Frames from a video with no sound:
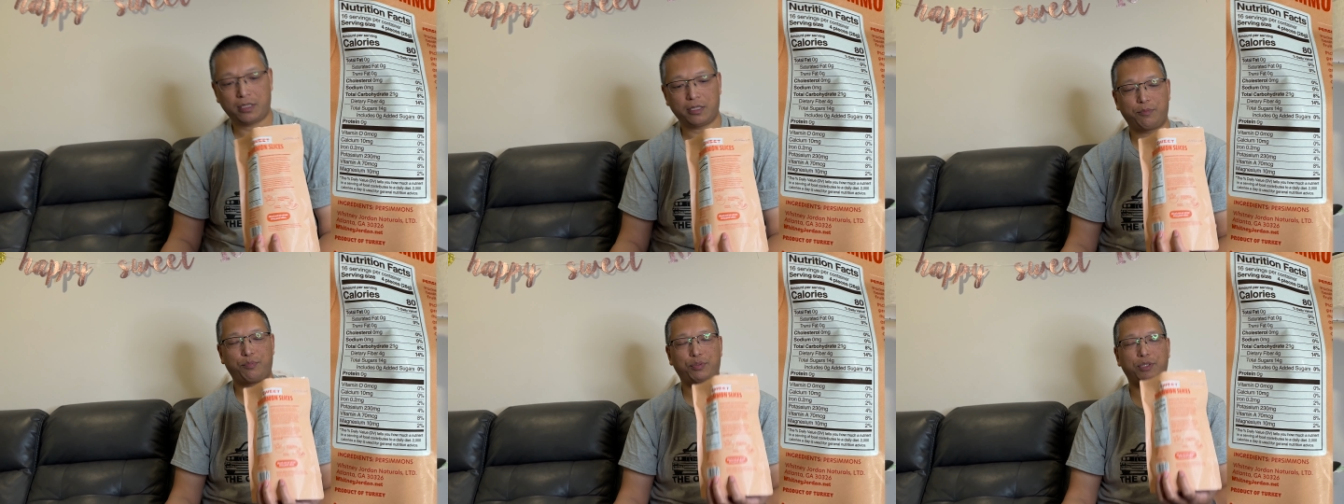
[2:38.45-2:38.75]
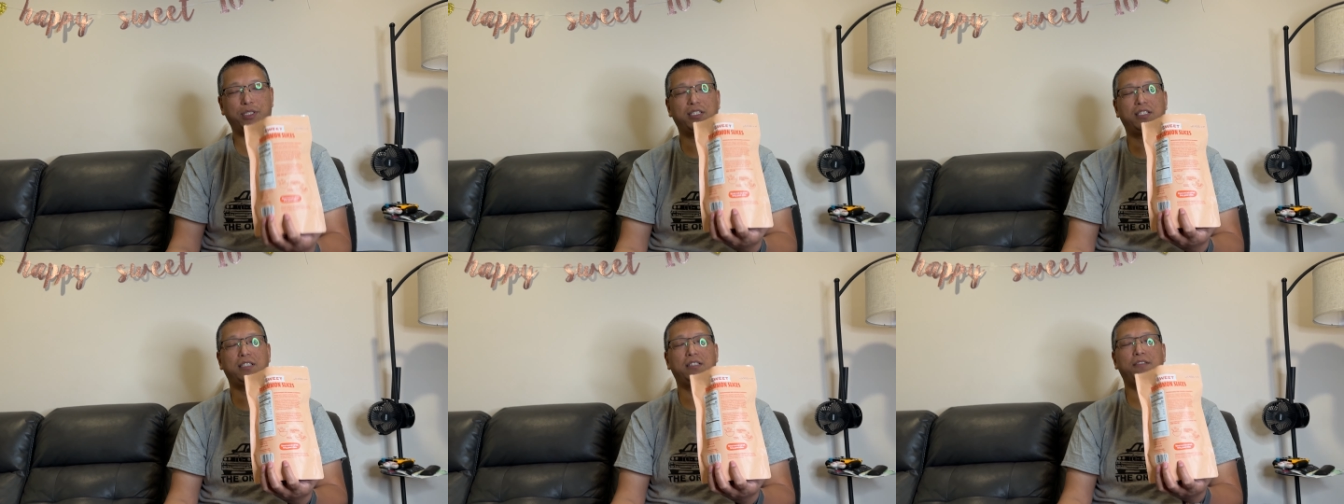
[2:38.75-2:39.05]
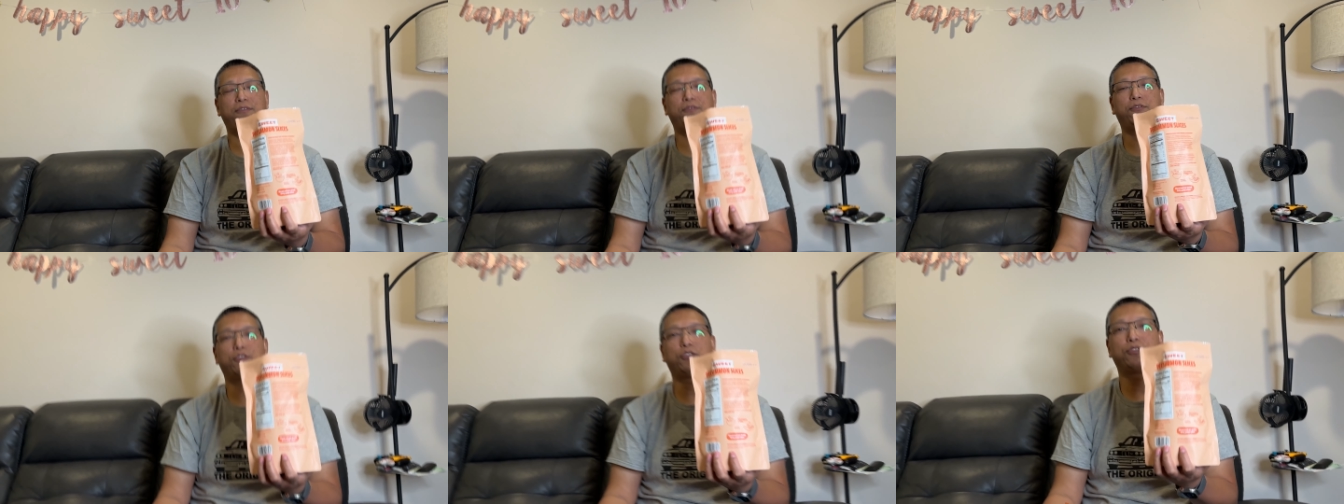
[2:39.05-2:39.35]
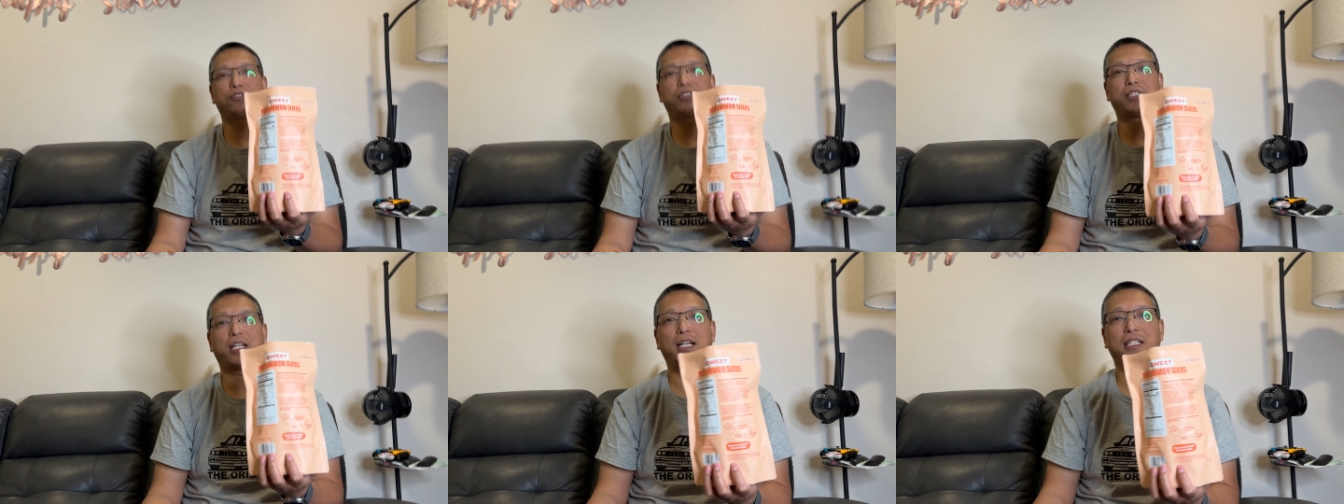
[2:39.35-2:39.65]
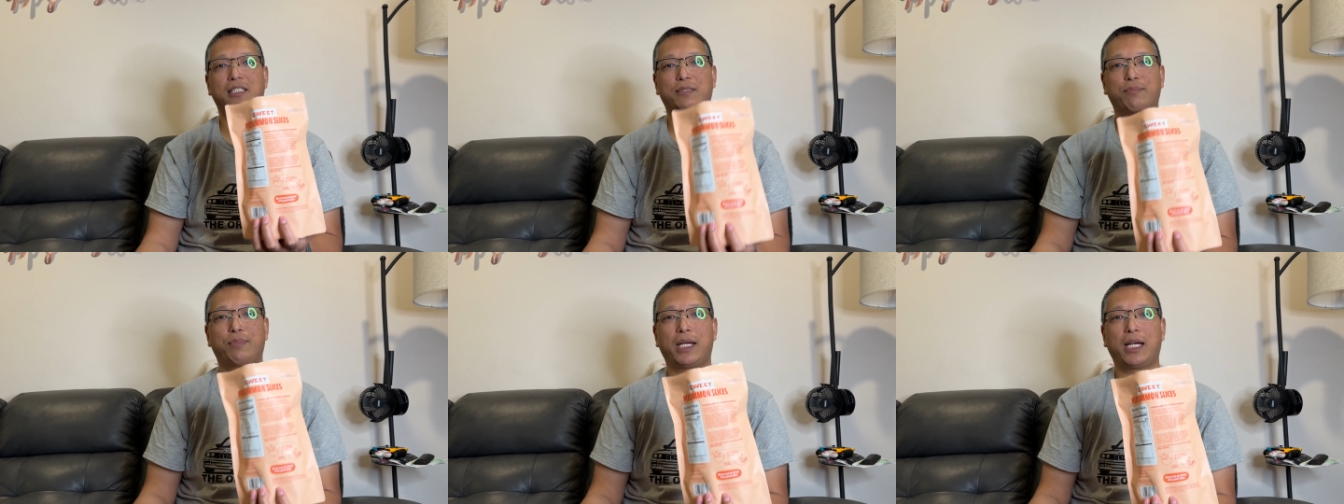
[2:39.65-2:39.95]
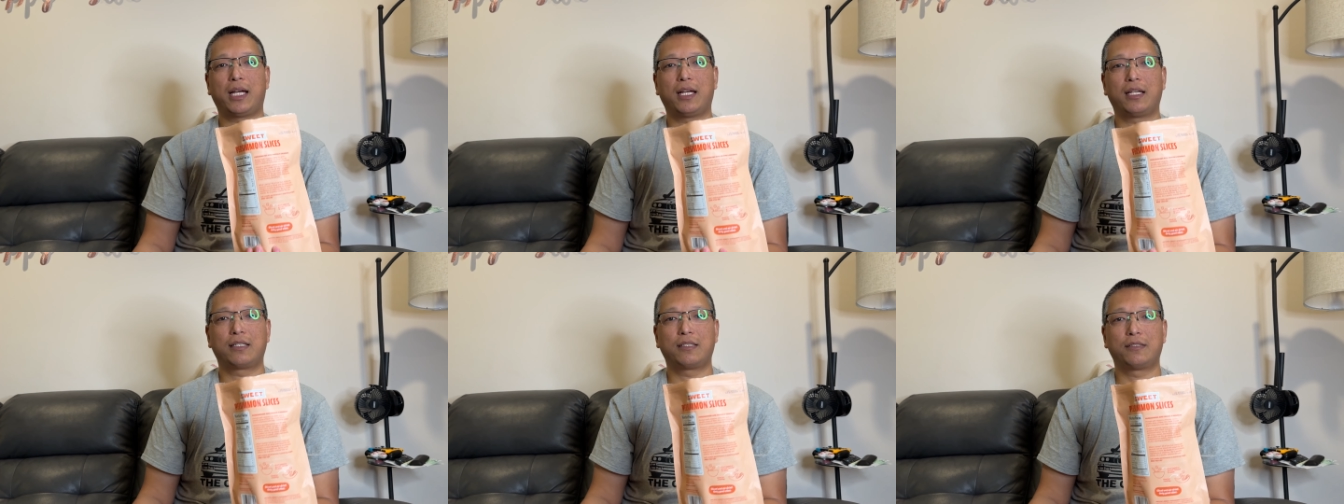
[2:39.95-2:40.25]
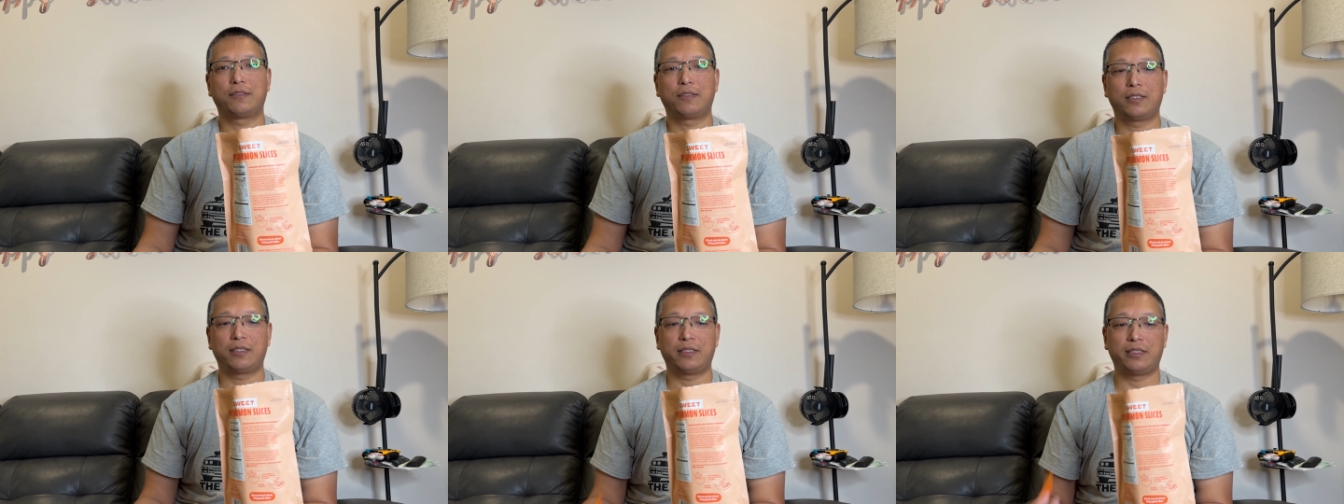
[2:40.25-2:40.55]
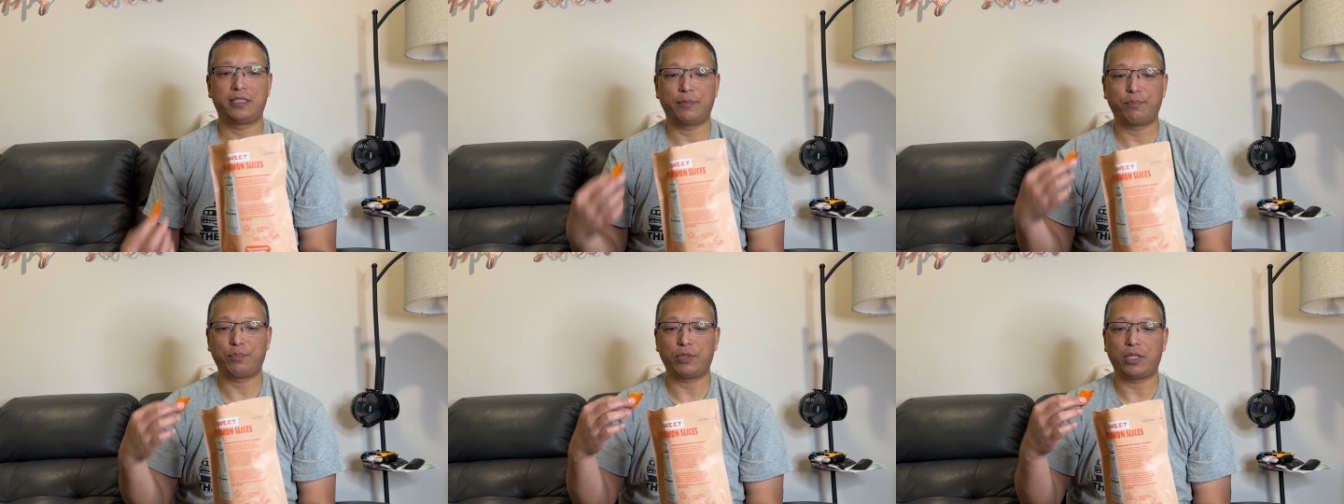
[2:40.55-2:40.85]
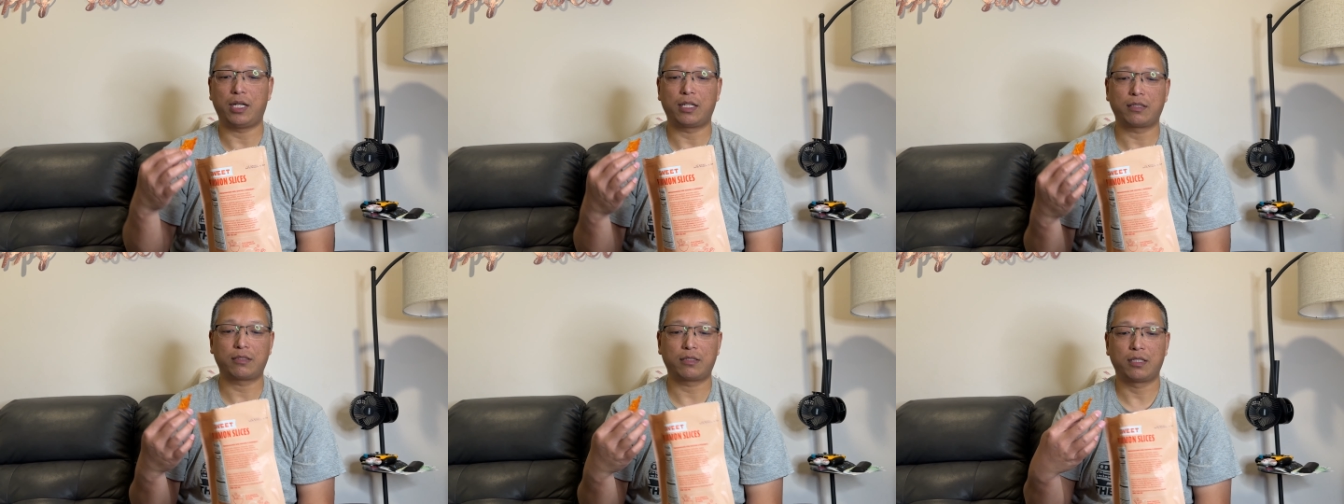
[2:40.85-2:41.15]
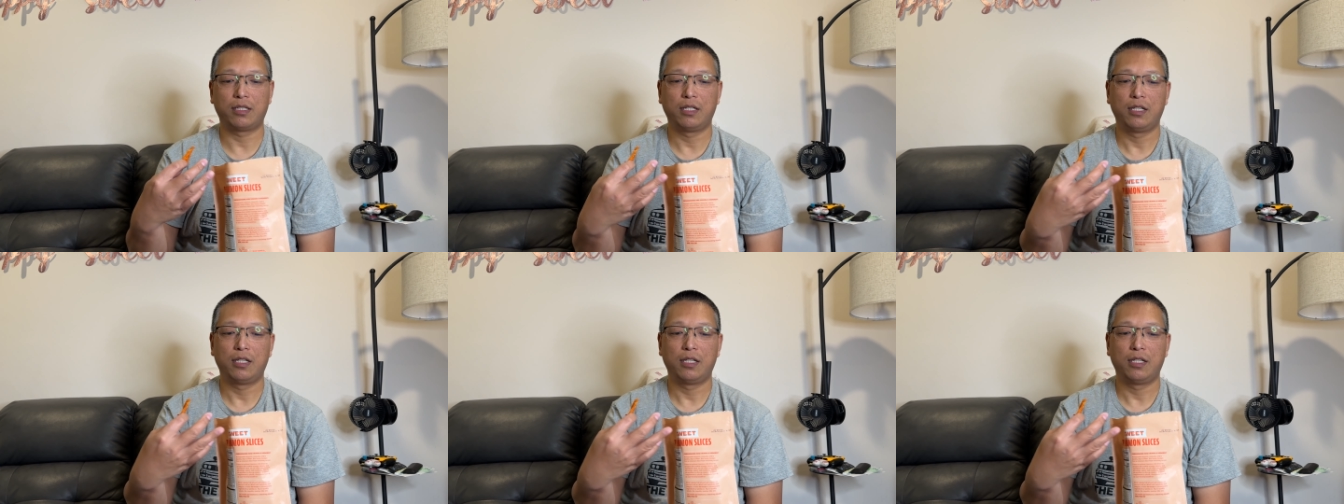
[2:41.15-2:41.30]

a pretty full-size bag, ziplocked,